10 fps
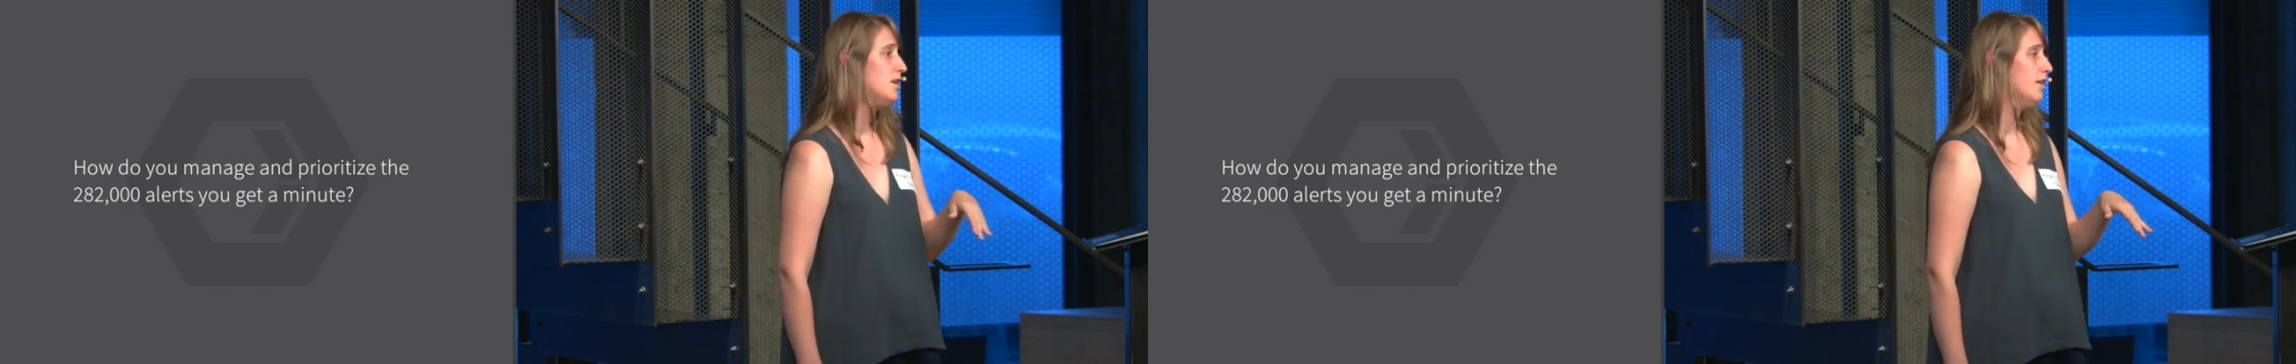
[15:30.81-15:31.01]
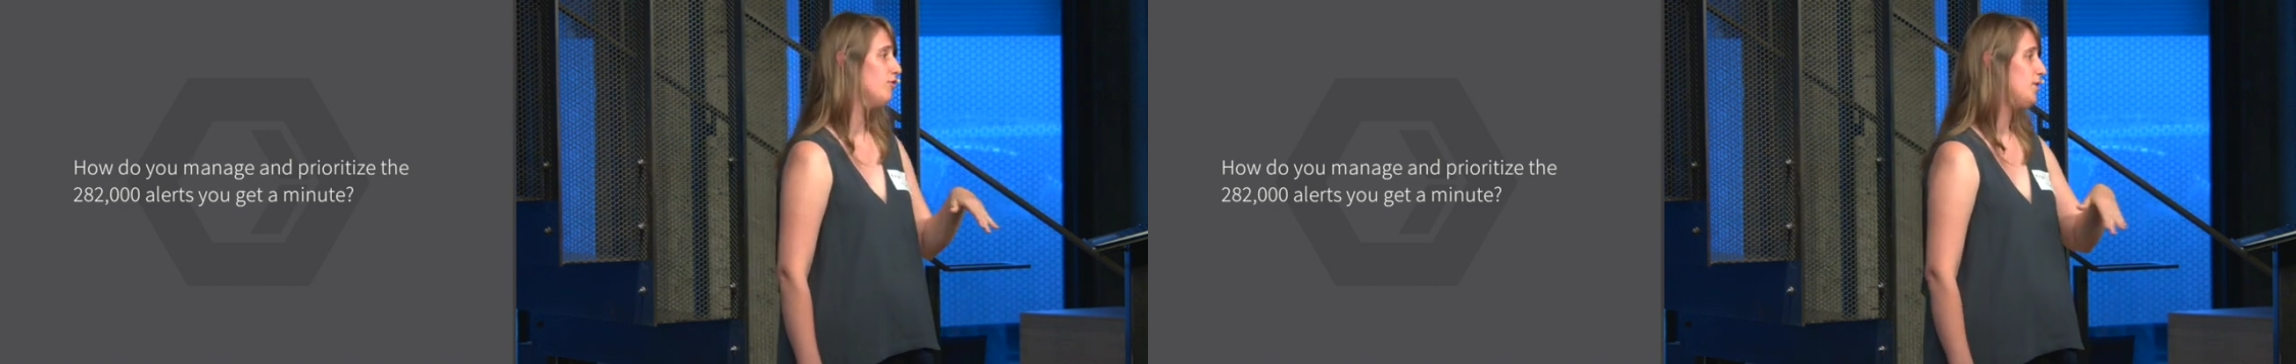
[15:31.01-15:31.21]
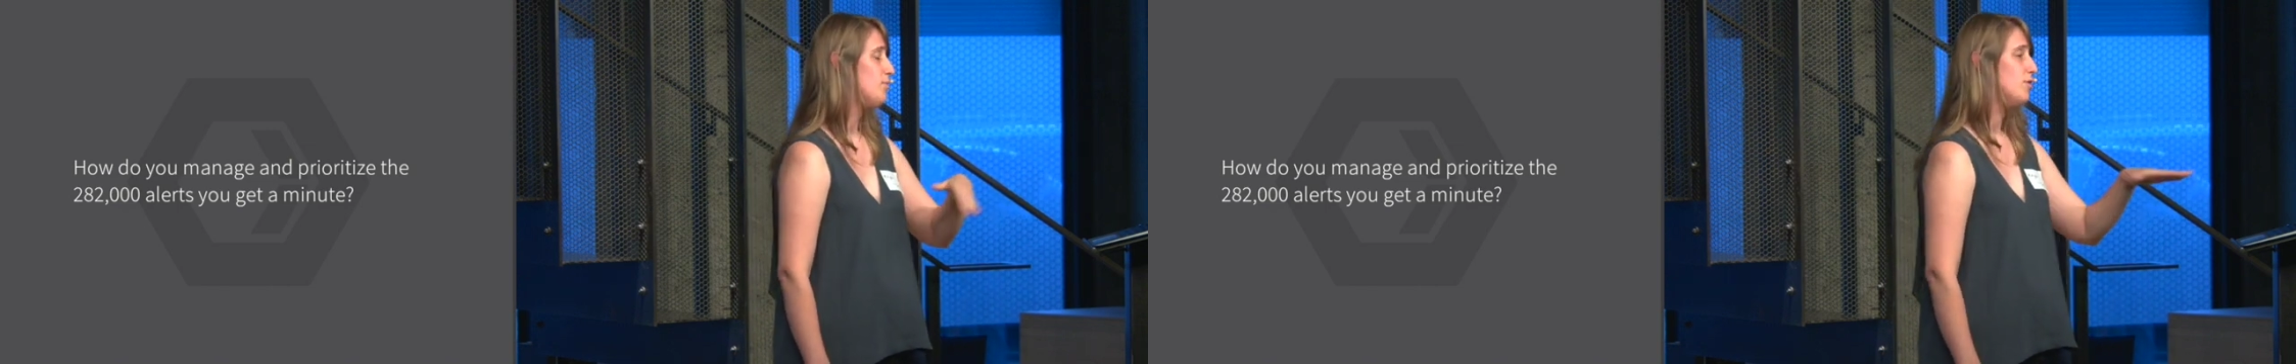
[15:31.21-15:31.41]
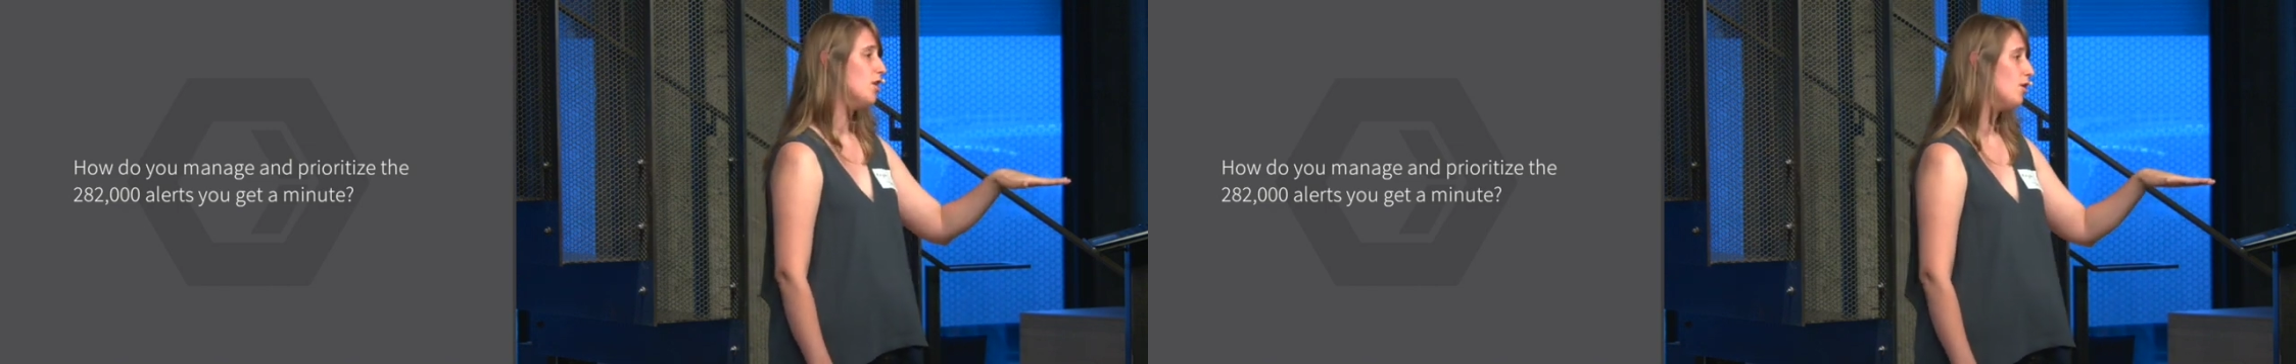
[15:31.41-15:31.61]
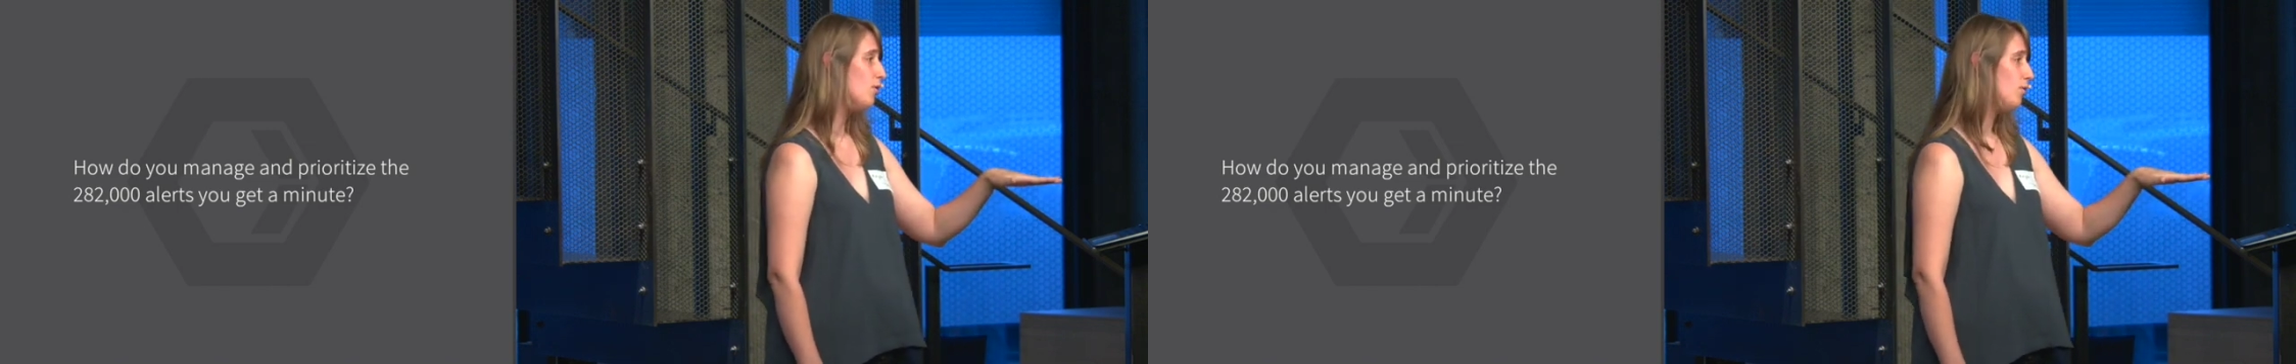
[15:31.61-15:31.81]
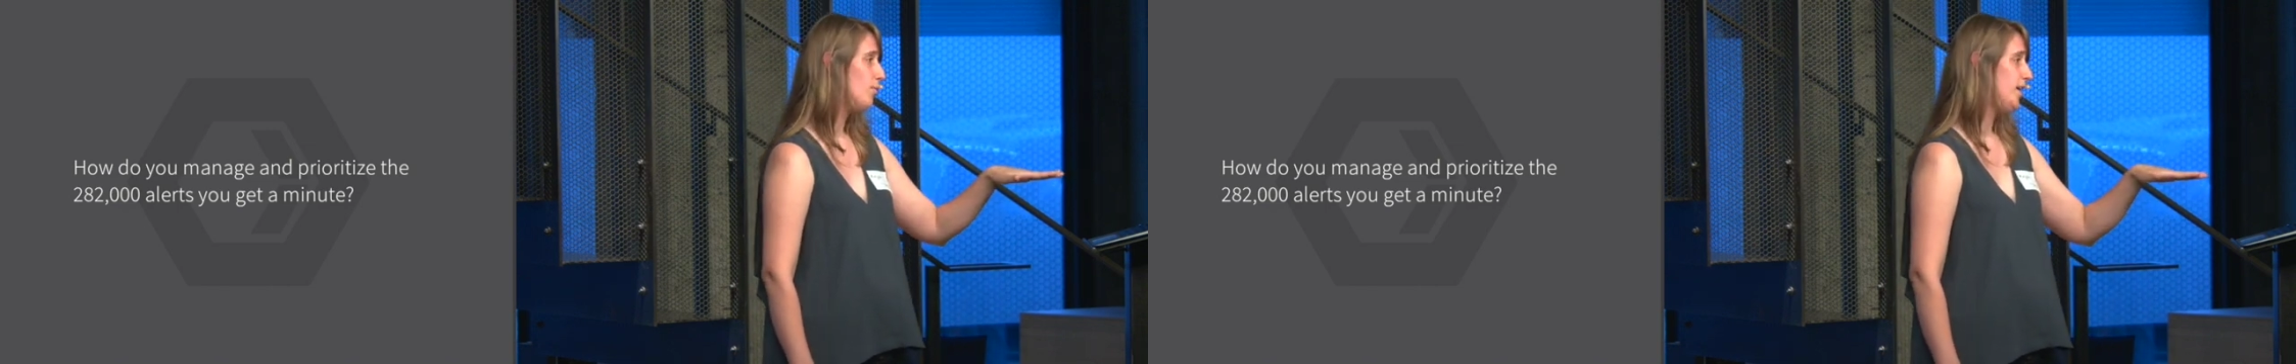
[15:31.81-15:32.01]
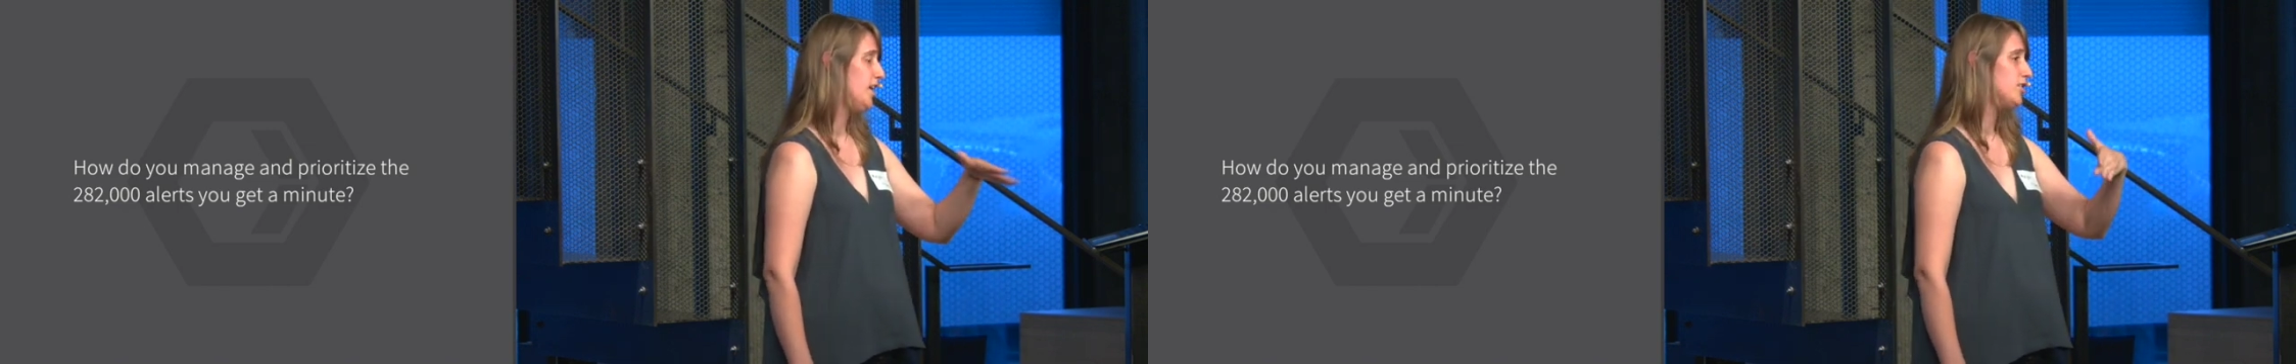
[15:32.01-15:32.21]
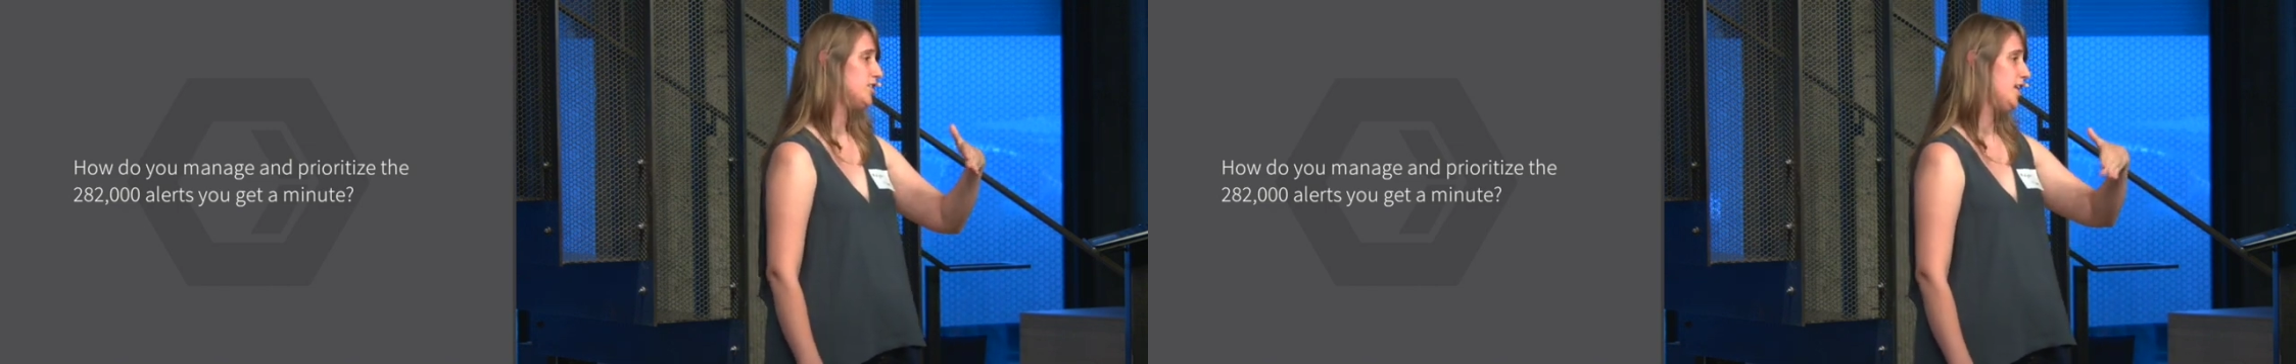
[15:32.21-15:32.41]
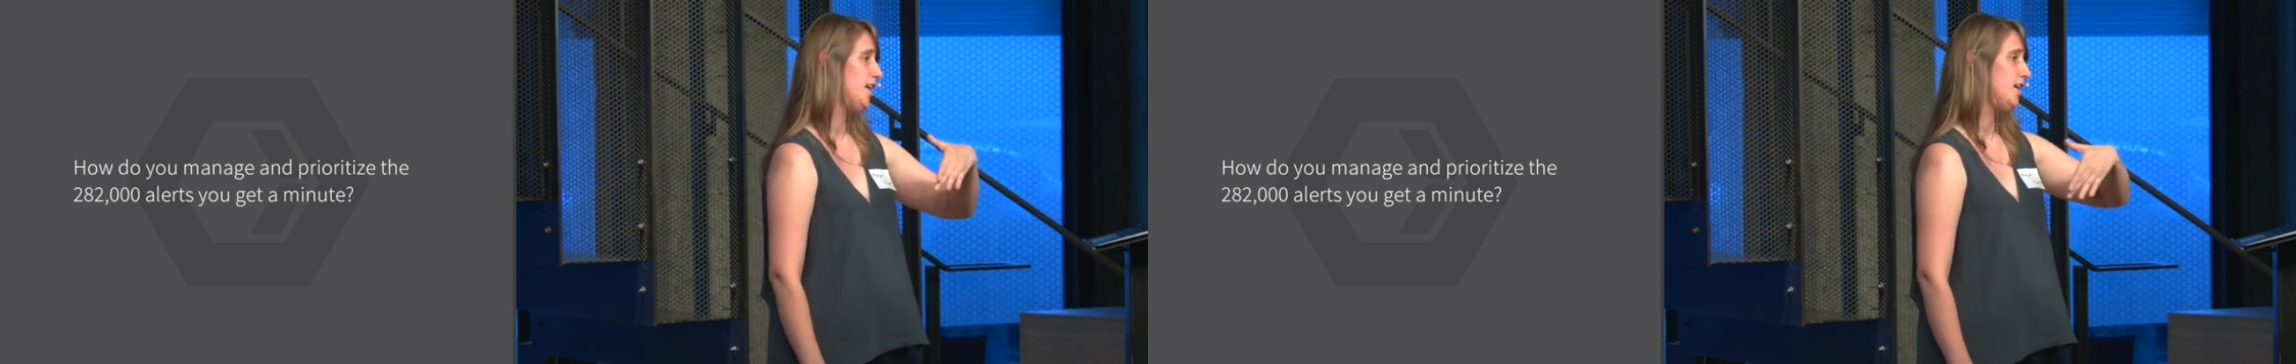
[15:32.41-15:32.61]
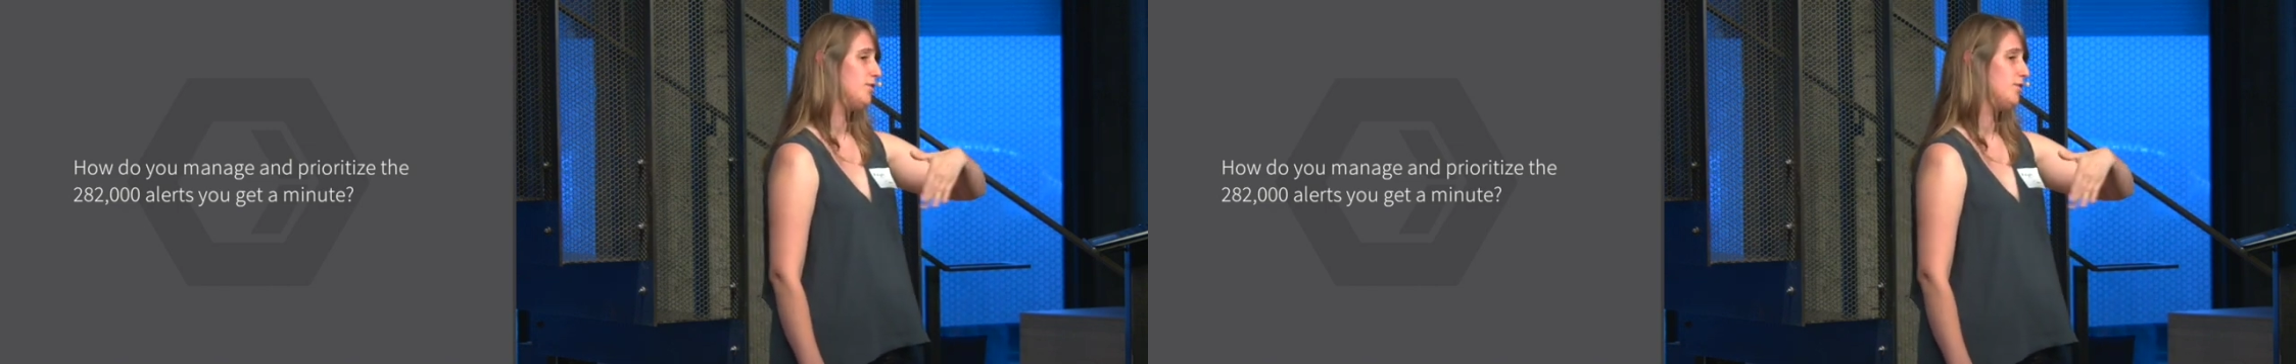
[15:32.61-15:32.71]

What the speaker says: And so we don't know, we can't just say,